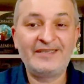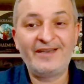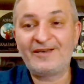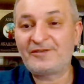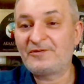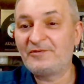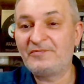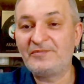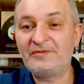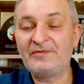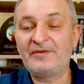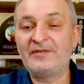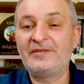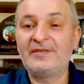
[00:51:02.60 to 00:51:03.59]
hard
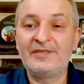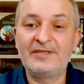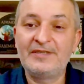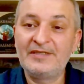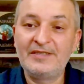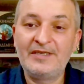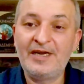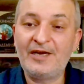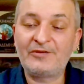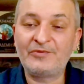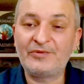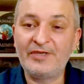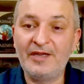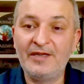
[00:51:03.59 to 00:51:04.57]

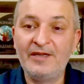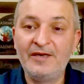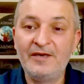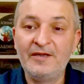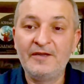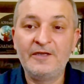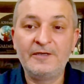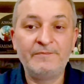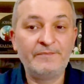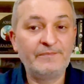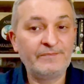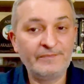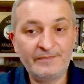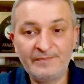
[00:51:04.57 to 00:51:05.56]
to tell.
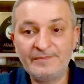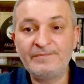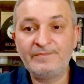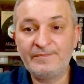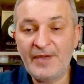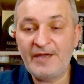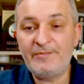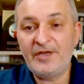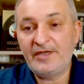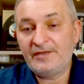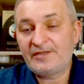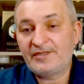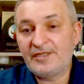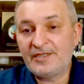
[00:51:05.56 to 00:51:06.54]

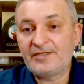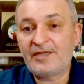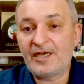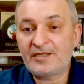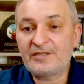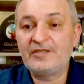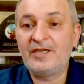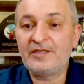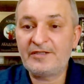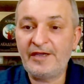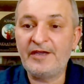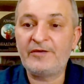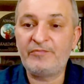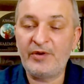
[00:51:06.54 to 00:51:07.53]
Maybe this accident
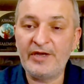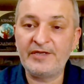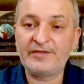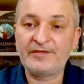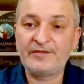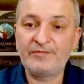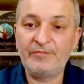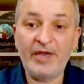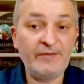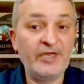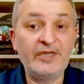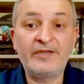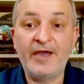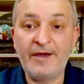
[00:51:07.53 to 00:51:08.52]
take place.
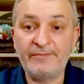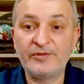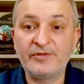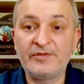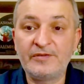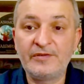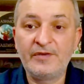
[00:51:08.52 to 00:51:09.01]
Maybe it happened.